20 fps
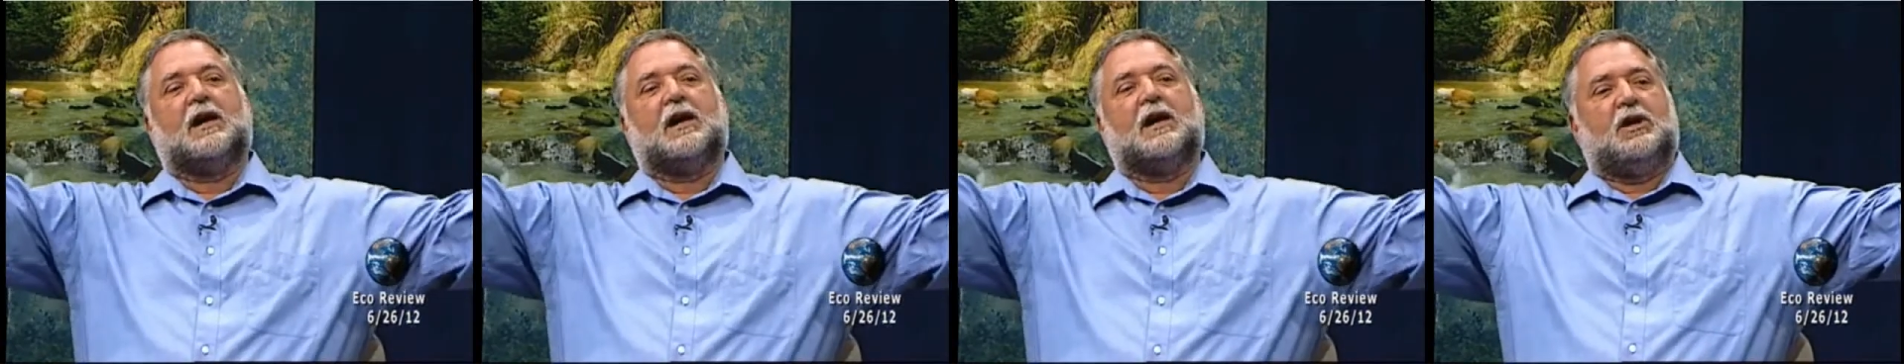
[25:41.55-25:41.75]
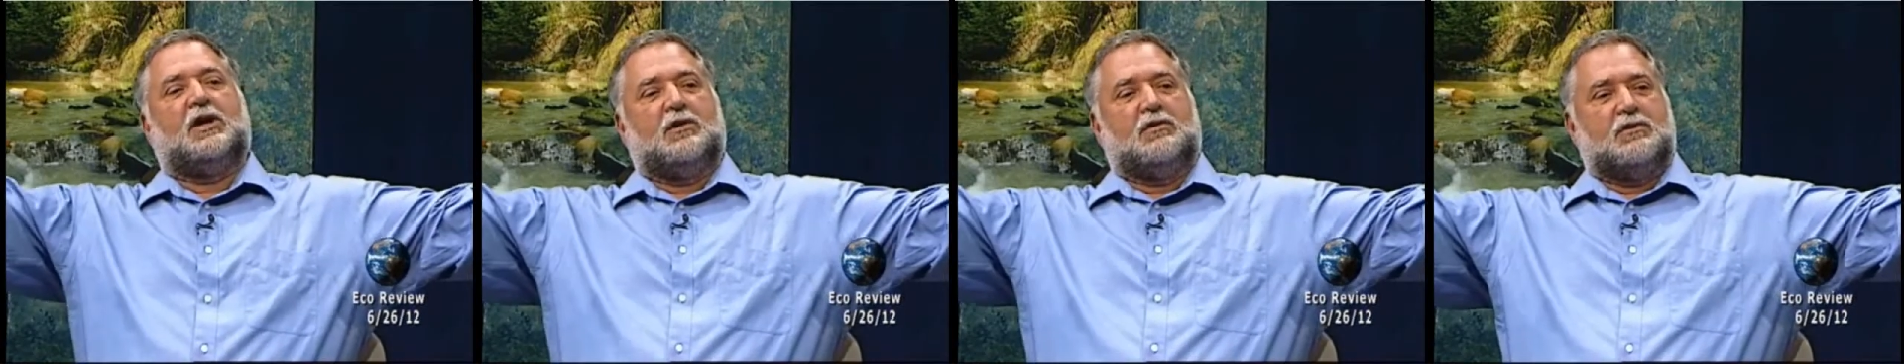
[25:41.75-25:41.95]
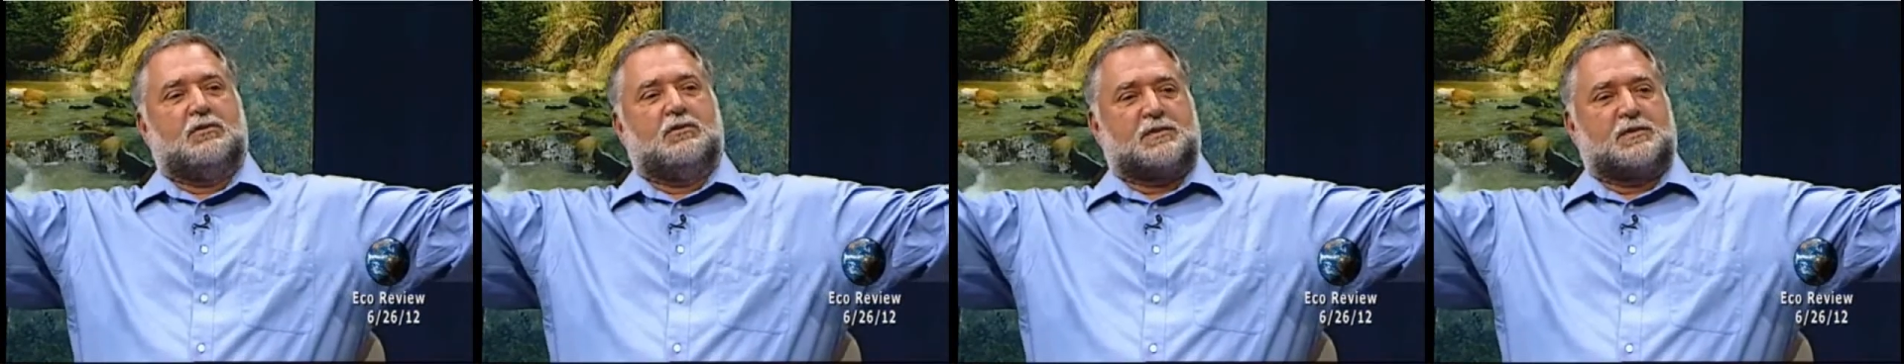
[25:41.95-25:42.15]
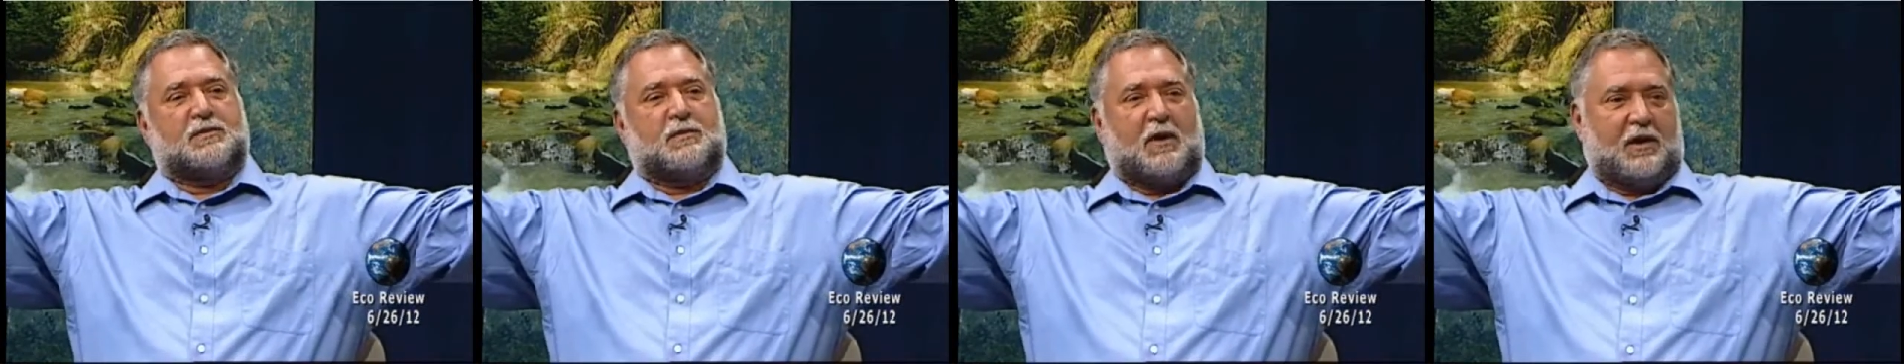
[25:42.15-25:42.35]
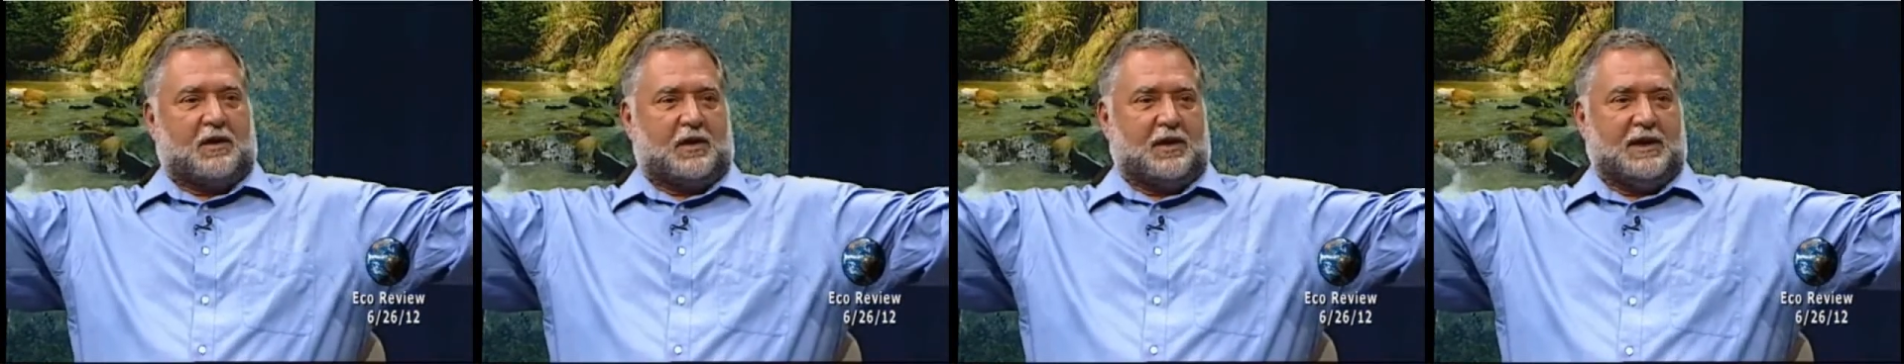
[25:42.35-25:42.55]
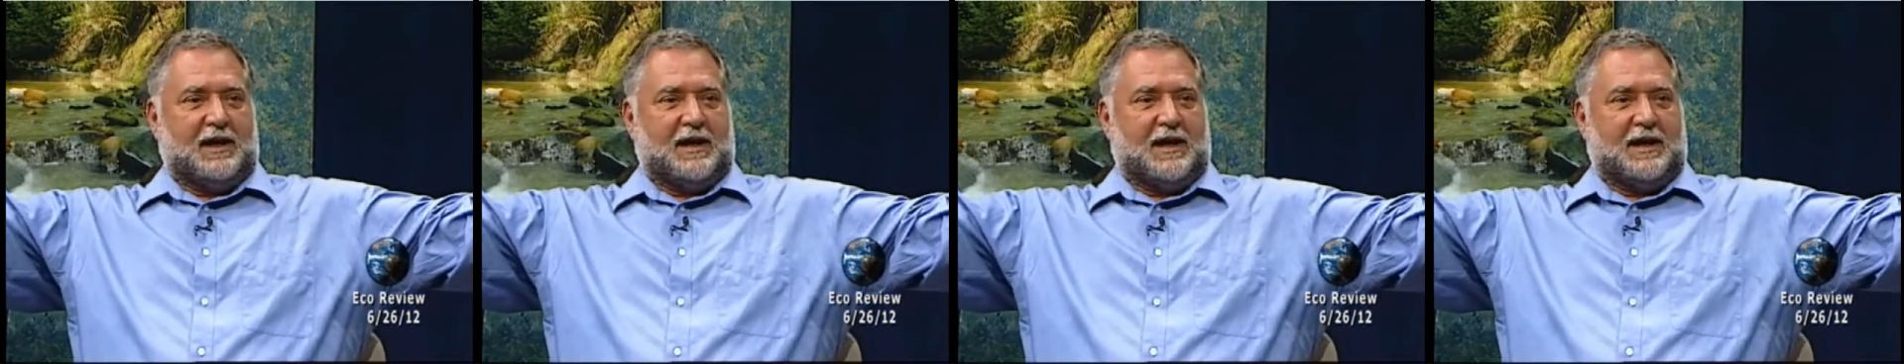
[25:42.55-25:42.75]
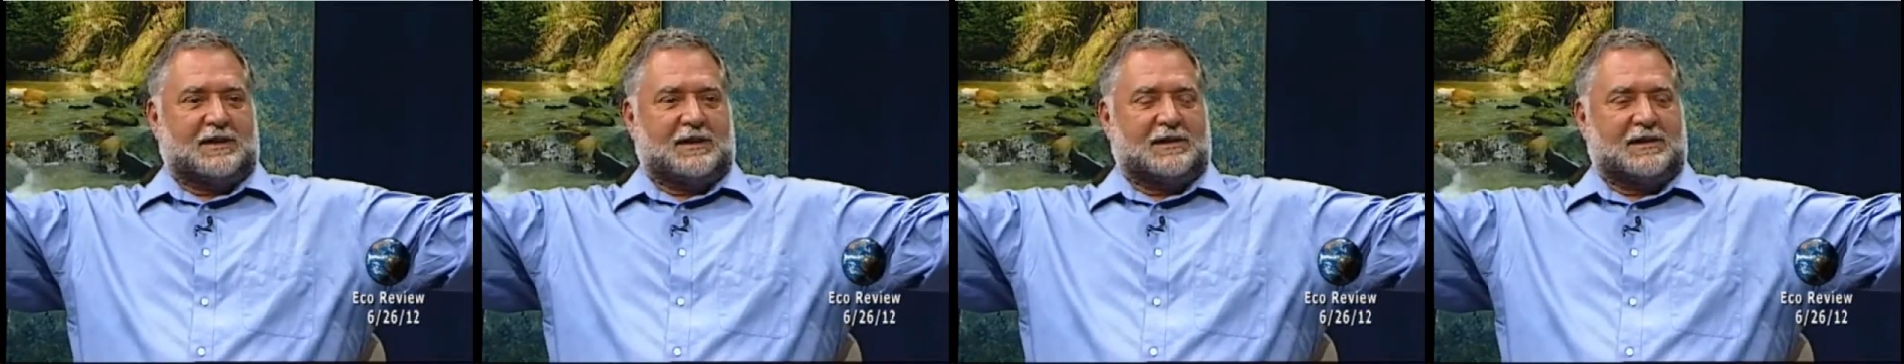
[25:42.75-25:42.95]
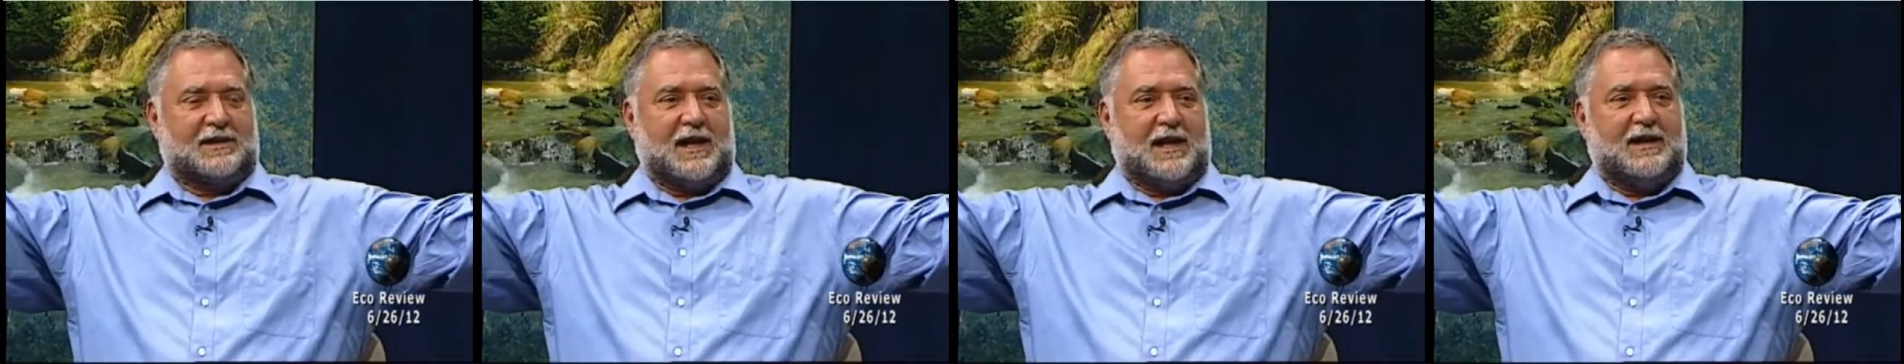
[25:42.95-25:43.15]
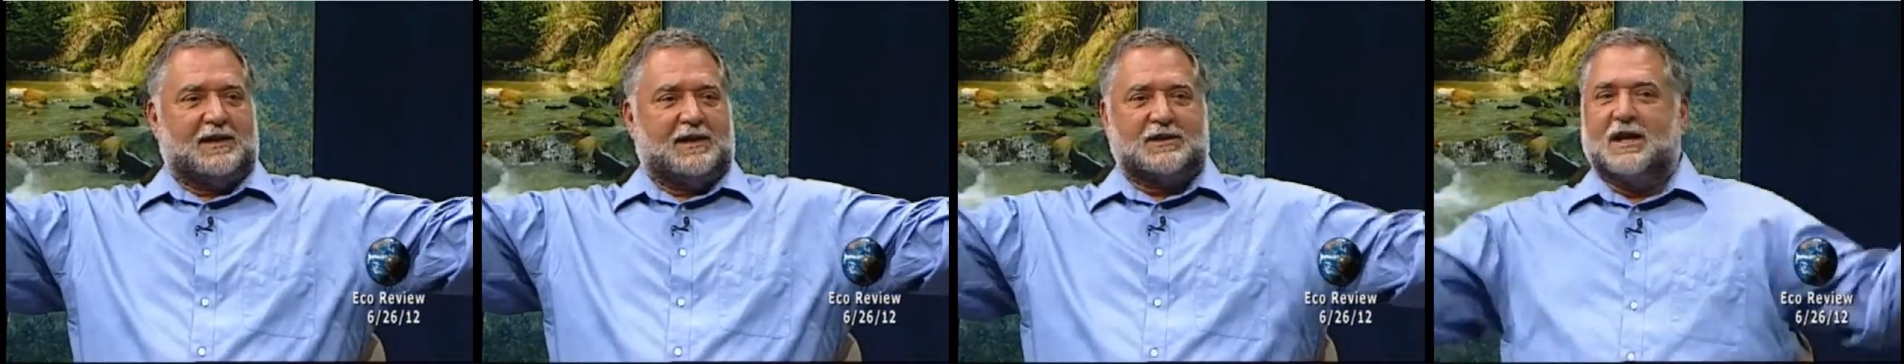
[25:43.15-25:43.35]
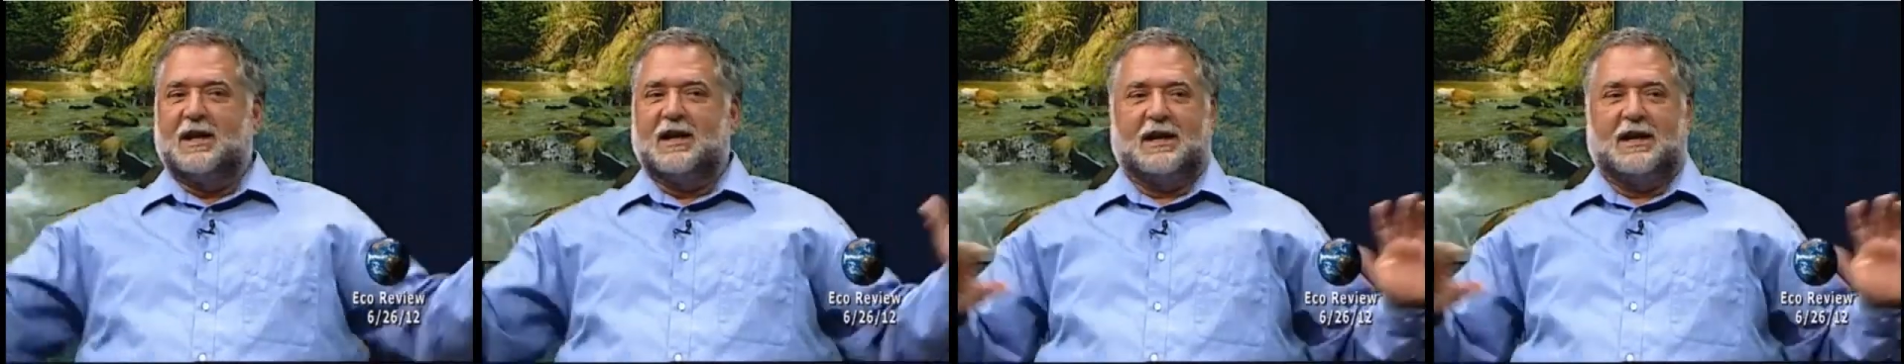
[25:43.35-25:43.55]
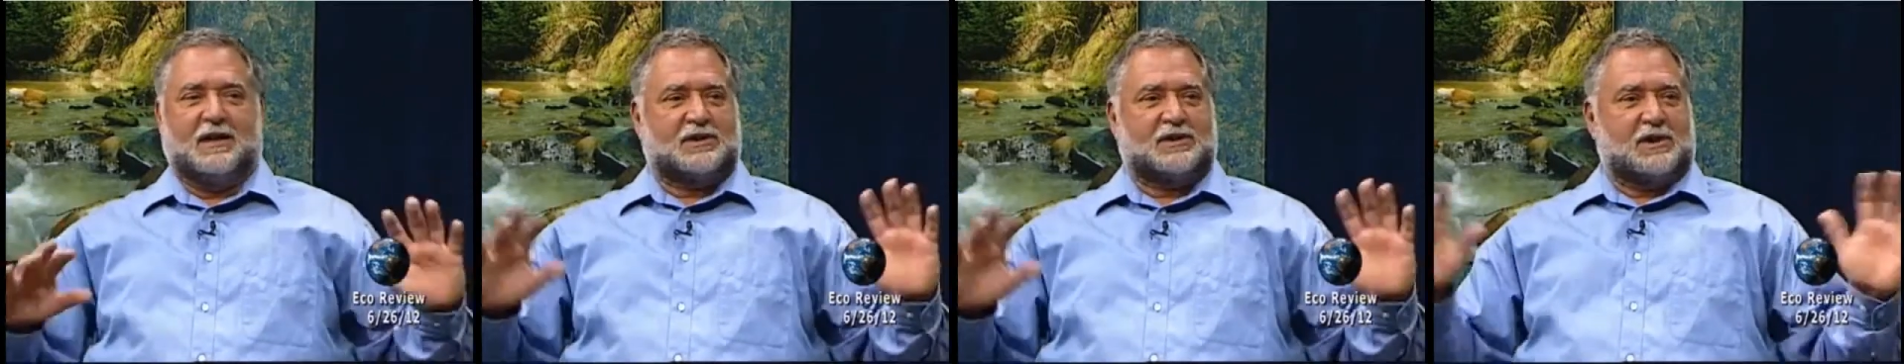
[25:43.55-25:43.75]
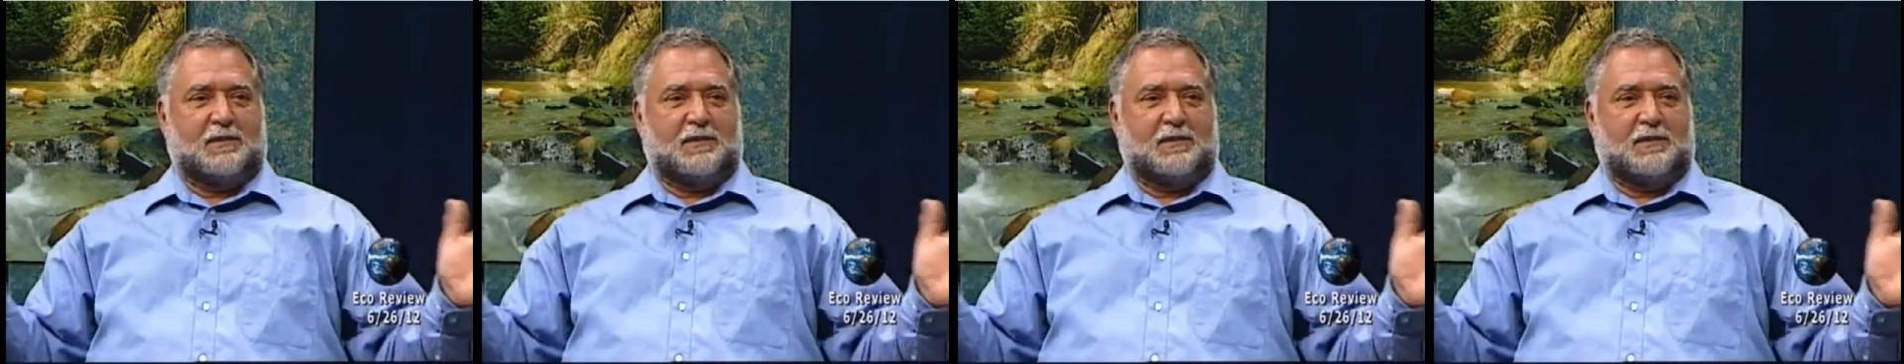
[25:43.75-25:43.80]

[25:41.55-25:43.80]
huge part of the United States is